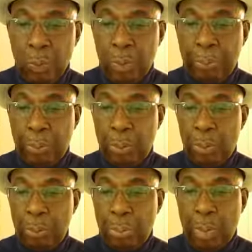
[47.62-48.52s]
will
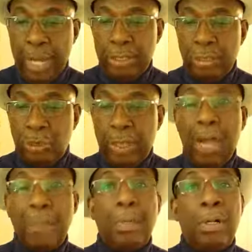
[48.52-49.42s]
prune branches to
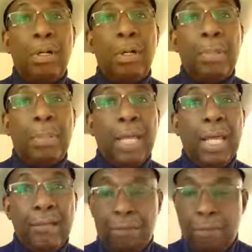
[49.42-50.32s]
help a
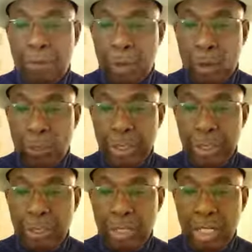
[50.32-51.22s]
plant
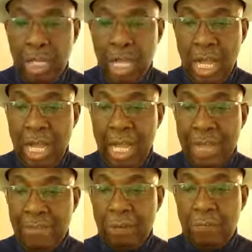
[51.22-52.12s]
flourish, our
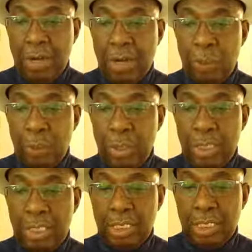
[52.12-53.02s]
Heavenly Father
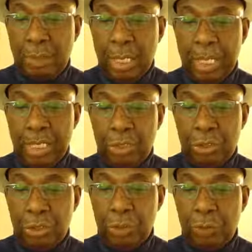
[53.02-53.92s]
will discipline His
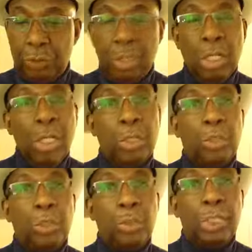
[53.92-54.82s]
children
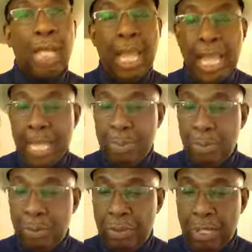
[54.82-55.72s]
to
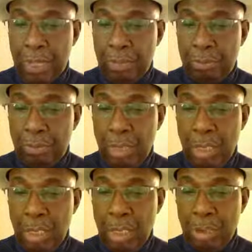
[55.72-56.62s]
enable them
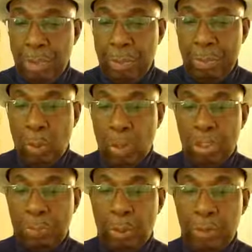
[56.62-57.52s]
to be more
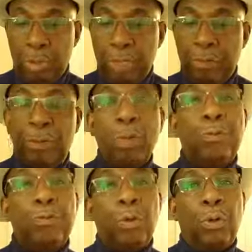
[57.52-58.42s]
spiritually
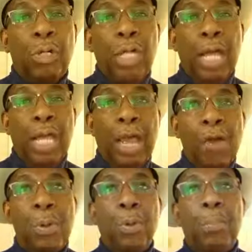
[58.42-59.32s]
fruitful. And I
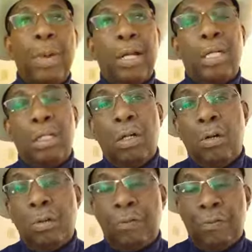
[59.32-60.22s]
remember back in
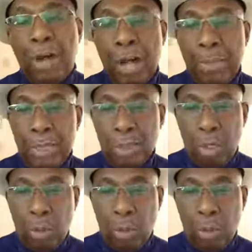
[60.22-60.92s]
on the farm in